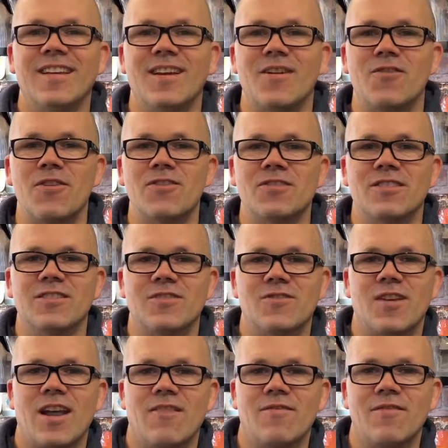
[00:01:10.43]
in our oceans or
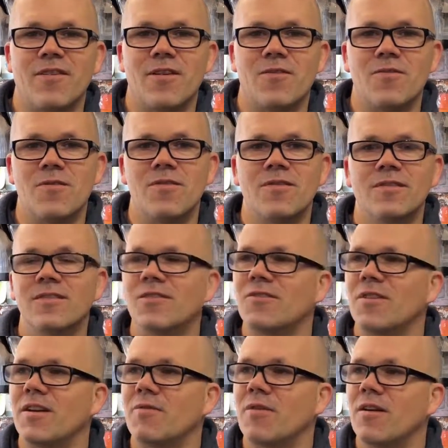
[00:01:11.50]
landfill or,
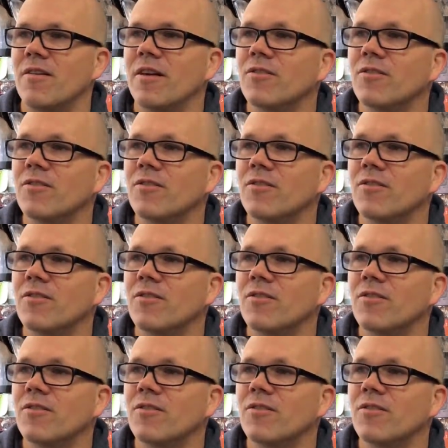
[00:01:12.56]
or anywhere